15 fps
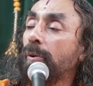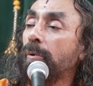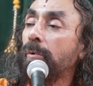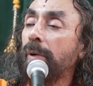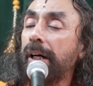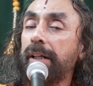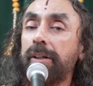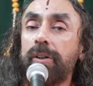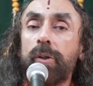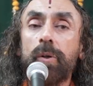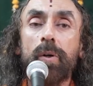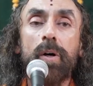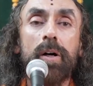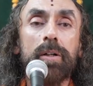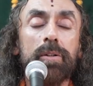One
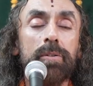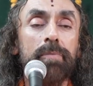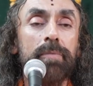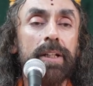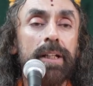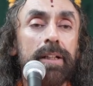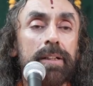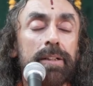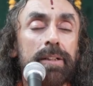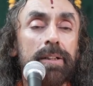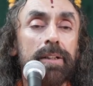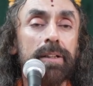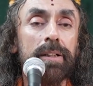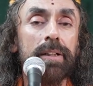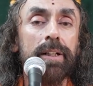
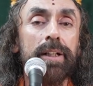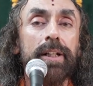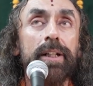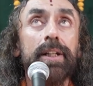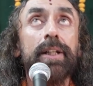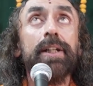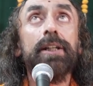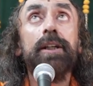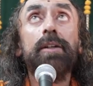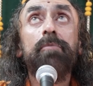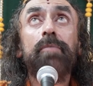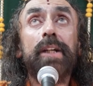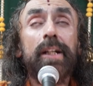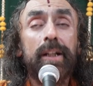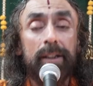clockmaker, he
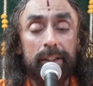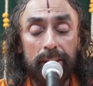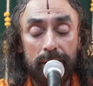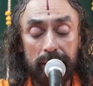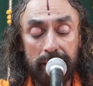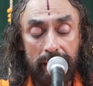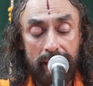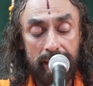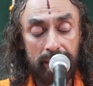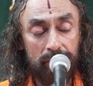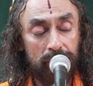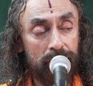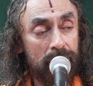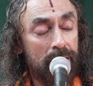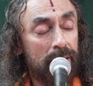made a
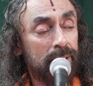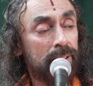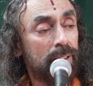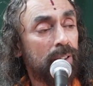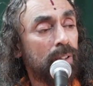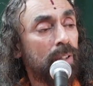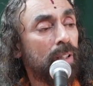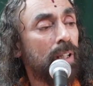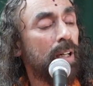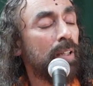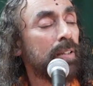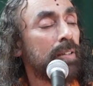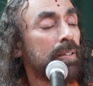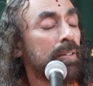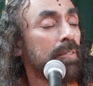grandfather
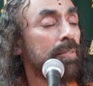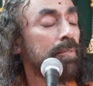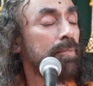clock.